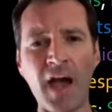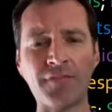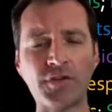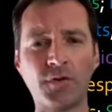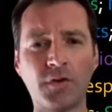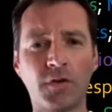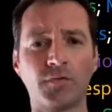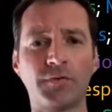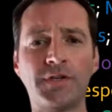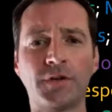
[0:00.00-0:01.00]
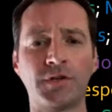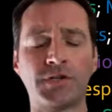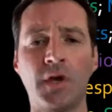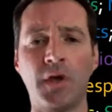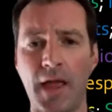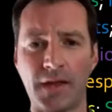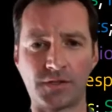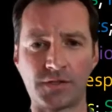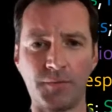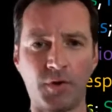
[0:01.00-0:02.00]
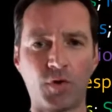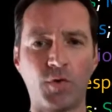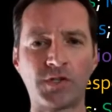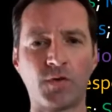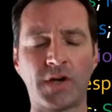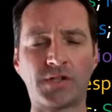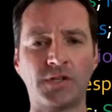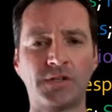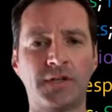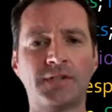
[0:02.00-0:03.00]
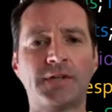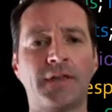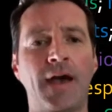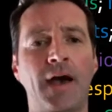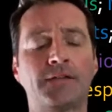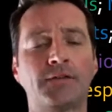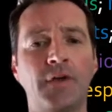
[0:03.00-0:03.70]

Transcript: after doing a little research, answer some little quiz questions, things like that.